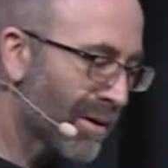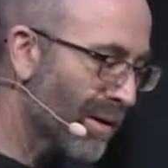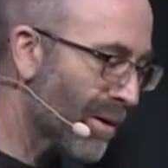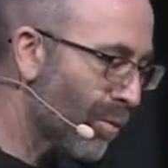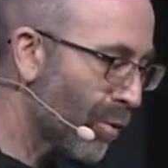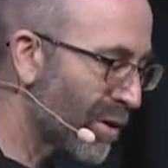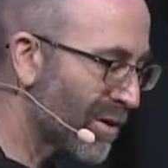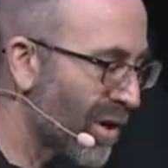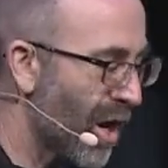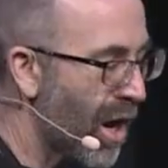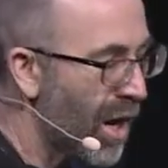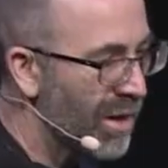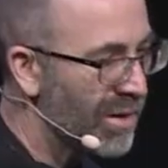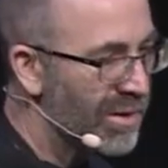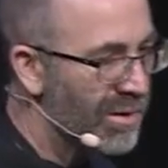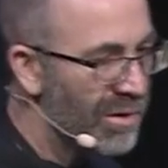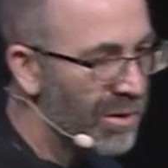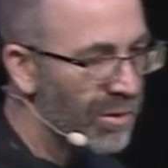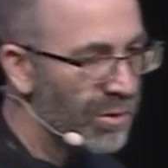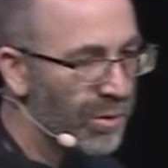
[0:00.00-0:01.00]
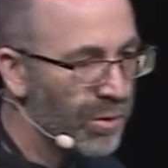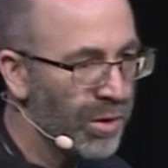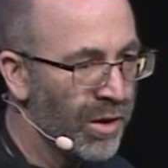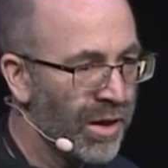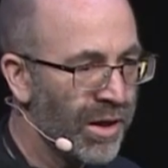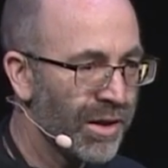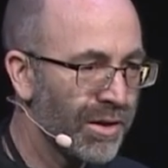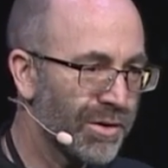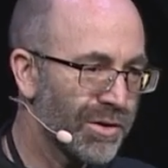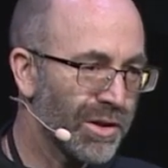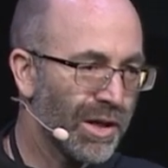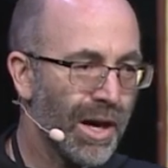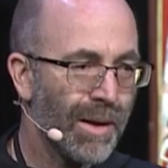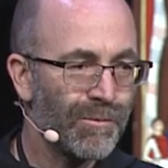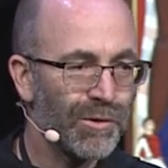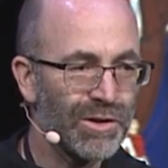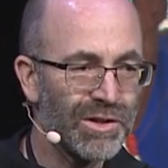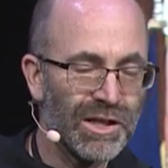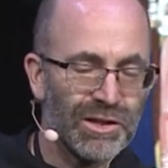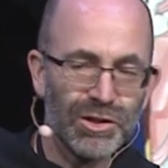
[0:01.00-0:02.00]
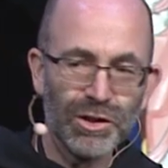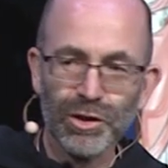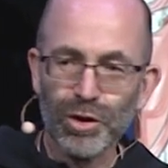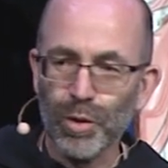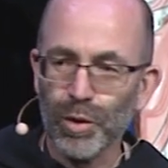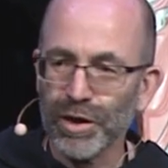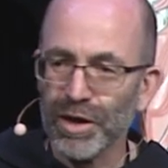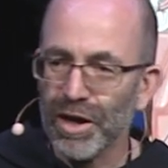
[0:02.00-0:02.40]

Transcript: someone talks to you and there's a conversation going